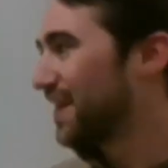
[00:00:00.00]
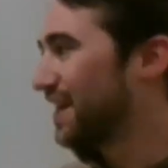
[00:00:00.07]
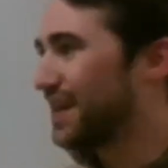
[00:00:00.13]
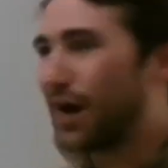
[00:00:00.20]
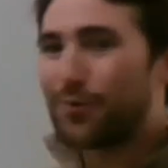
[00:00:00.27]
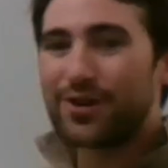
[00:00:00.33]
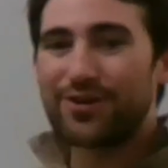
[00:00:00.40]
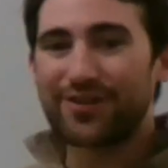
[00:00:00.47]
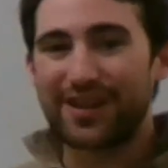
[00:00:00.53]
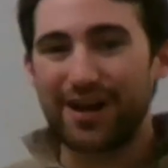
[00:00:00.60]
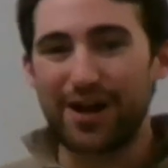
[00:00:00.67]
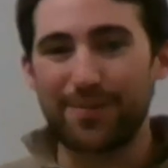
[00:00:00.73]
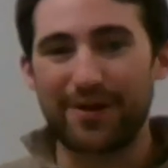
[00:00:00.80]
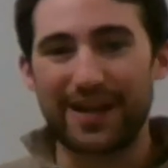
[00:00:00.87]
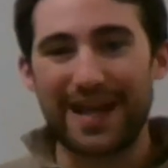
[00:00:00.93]
Now, we don't care
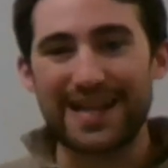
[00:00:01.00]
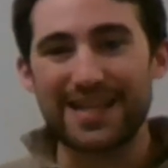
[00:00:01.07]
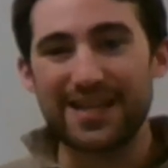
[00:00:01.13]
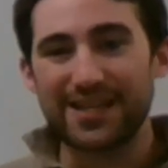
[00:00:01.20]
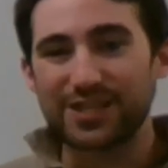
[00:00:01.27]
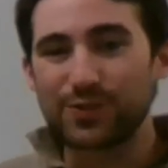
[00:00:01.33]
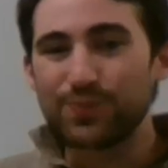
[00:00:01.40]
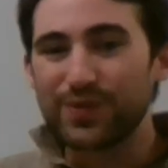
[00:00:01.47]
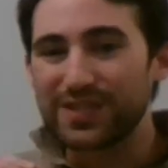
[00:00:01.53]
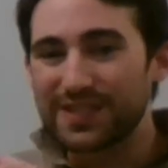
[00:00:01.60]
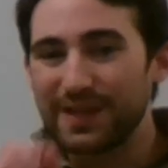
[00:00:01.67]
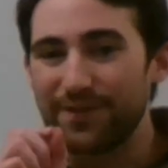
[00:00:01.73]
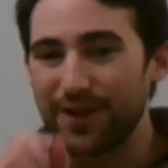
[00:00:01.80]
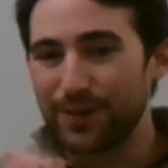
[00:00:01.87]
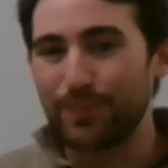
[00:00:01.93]
about any
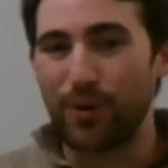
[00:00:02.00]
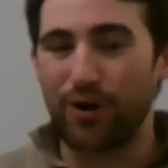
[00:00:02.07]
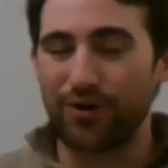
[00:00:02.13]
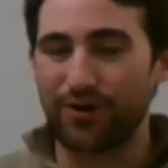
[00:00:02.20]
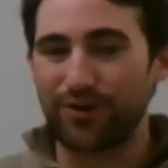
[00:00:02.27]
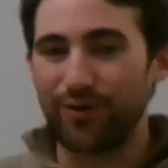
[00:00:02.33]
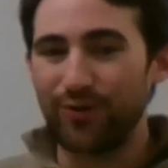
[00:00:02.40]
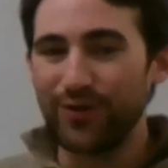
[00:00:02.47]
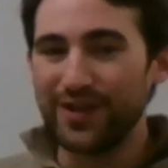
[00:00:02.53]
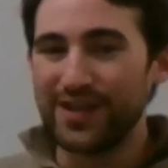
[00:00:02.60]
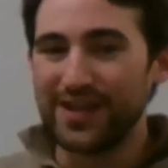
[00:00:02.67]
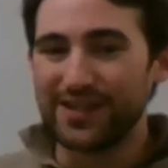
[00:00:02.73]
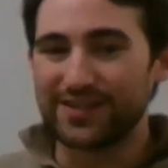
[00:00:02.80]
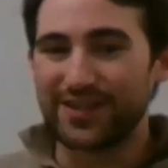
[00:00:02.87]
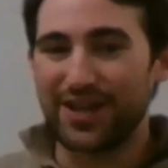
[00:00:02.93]
specific particle,
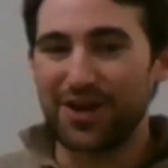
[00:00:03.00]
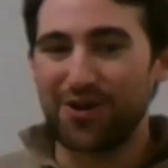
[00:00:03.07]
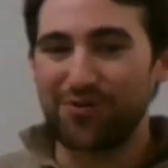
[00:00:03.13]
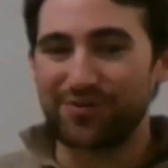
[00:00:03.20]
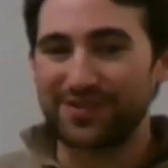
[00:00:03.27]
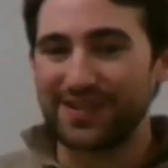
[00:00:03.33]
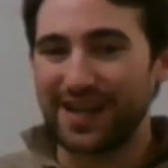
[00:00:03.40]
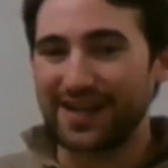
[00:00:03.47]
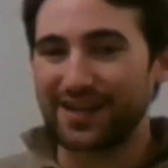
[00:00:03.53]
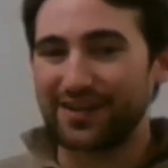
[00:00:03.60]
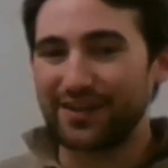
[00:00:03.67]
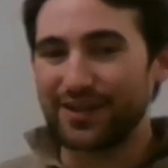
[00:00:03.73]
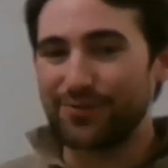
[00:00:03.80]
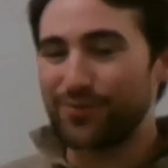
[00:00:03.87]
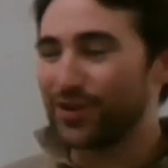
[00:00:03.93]
so
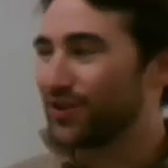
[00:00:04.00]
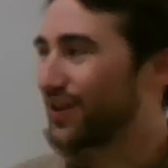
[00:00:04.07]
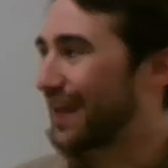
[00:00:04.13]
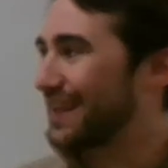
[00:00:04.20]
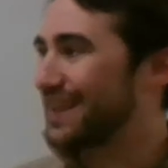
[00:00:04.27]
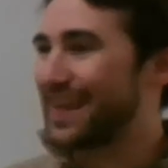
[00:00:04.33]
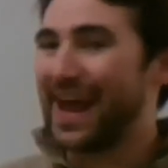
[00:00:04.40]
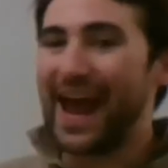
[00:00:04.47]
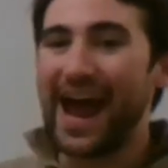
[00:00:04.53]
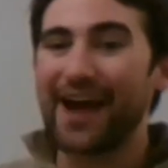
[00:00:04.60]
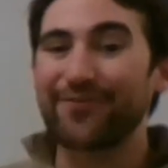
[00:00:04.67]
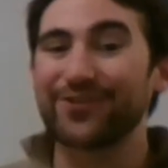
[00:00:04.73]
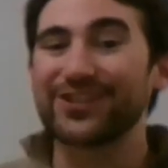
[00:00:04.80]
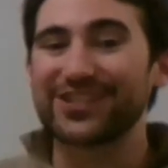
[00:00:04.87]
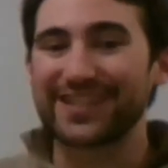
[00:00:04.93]
technically we look at the
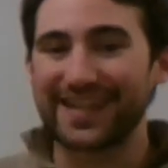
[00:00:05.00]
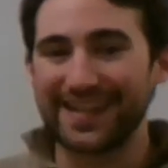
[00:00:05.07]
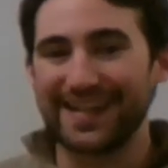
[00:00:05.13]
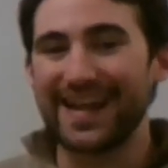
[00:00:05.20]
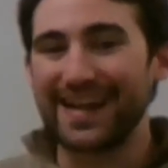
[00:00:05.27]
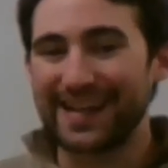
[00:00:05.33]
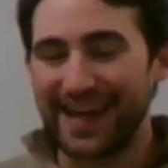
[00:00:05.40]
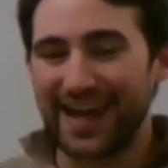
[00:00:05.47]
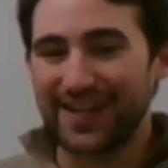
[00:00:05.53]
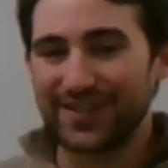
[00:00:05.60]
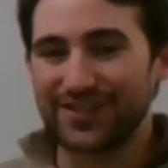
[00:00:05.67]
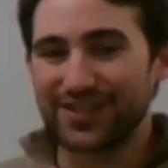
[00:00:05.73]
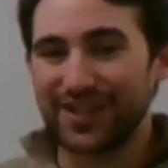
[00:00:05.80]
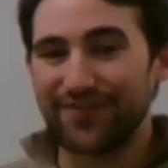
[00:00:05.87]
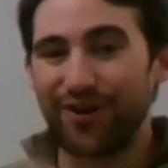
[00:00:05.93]
average kinetic
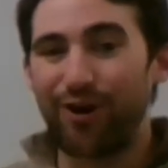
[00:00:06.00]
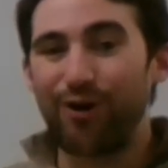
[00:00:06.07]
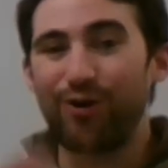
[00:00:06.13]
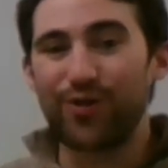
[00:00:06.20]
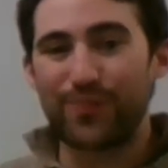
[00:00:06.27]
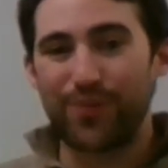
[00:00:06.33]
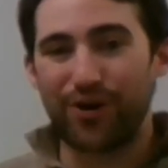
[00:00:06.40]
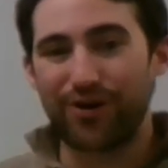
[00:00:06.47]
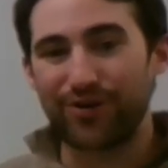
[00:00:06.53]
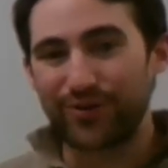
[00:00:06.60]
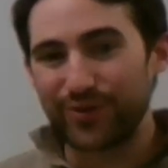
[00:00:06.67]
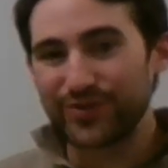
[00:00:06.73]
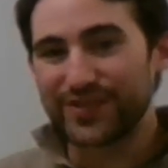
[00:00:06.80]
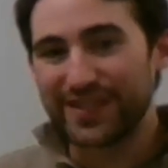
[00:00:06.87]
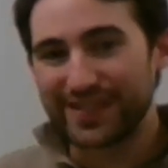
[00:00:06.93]
energy of all the
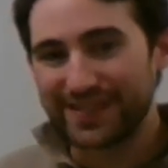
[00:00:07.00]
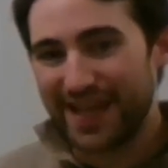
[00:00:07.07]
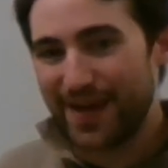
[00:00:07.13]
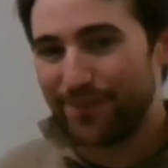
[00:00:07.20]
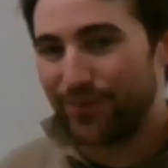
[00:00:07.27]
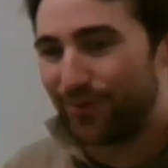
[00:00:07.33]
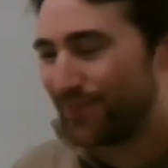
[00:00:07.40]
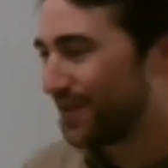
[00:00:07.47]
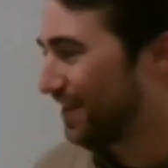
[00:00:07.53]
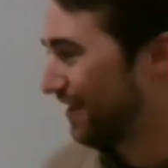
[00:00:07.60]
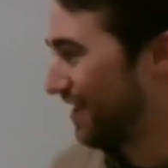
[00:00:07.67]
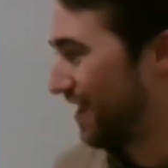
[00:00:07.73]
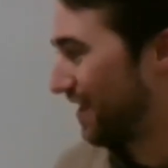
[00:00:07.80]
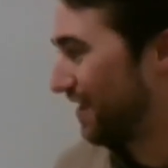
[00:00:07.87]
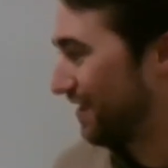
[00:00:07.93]
particles in a sample,
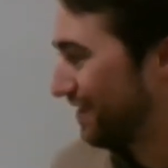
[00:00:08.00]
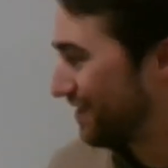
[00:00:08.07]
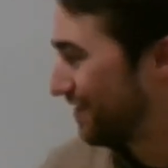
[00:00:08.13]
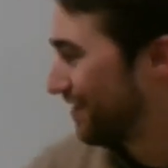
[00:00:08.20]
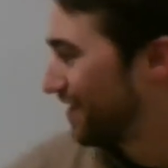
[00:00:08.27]
like this